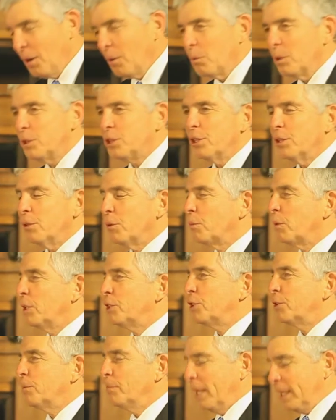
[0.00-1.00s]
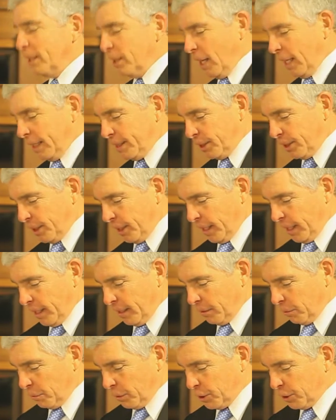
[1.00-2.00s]
What you
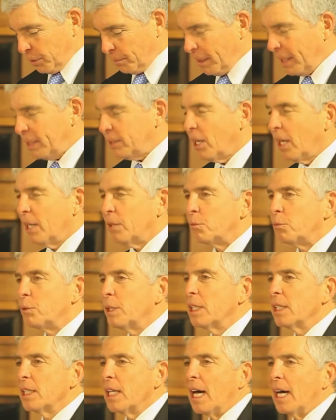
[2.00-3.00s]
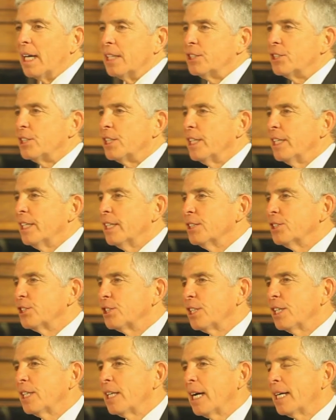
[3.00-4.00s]
may not realize is
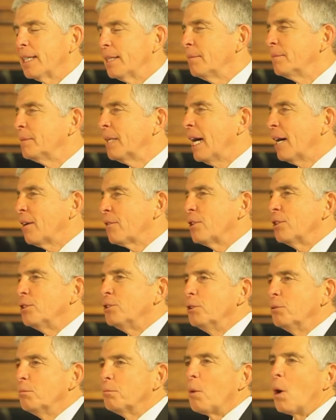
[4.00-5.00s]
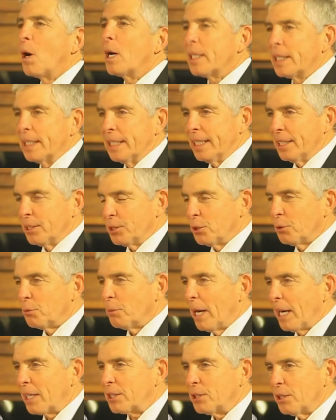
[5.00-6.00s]
that I am now the new marketing
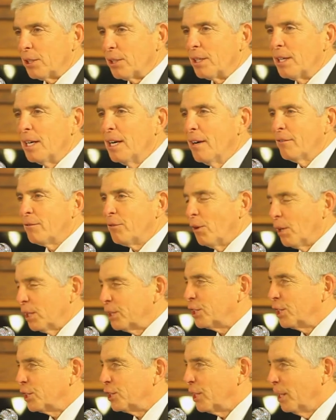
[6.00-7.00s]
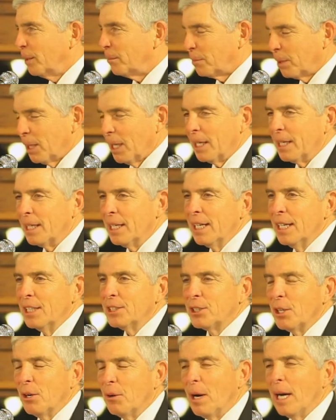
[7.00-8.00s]
director for Sesimbra.
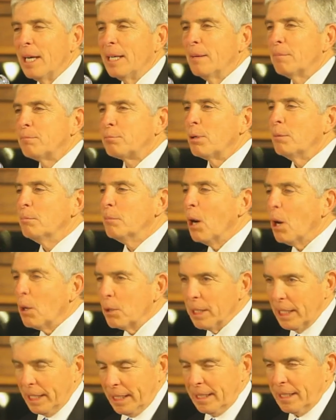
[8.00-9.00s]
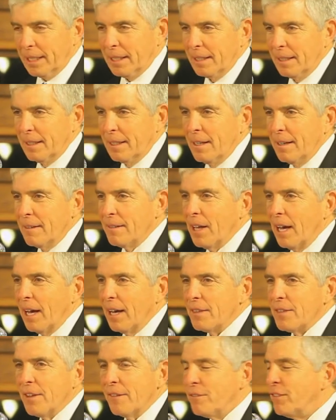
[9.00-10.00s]
So I am promoting
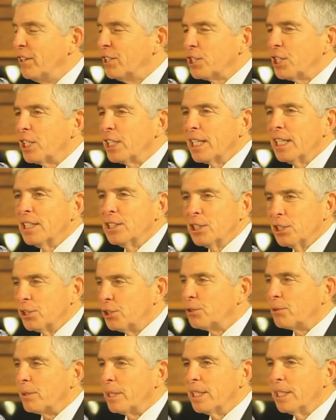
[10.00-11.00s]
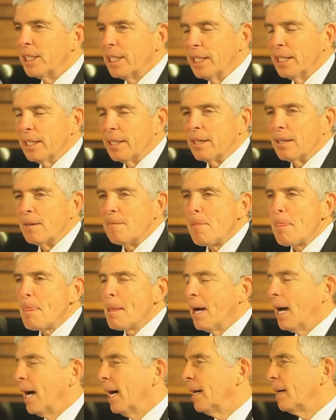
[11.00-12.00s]
the fishing industry here.
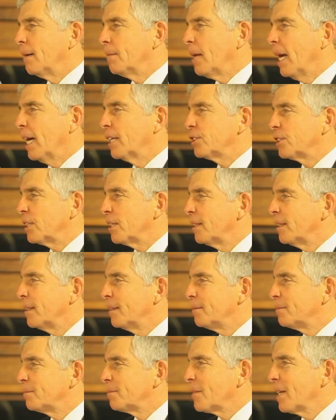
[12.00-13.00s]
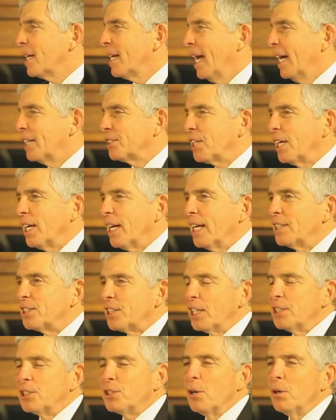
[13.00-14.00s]
As
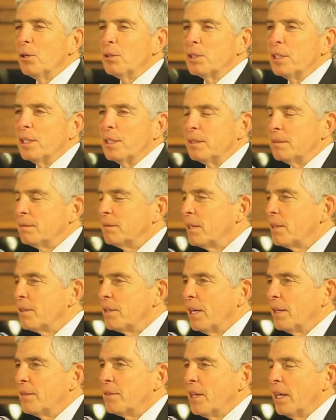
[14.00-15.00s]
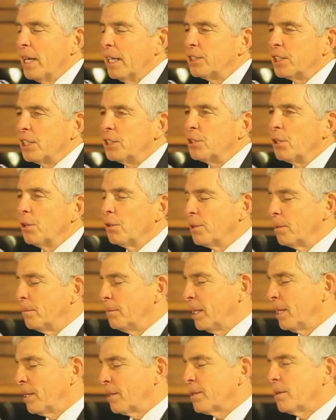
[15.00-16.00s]
I told the
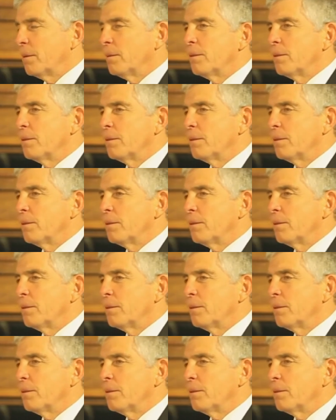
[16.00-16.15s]
mayor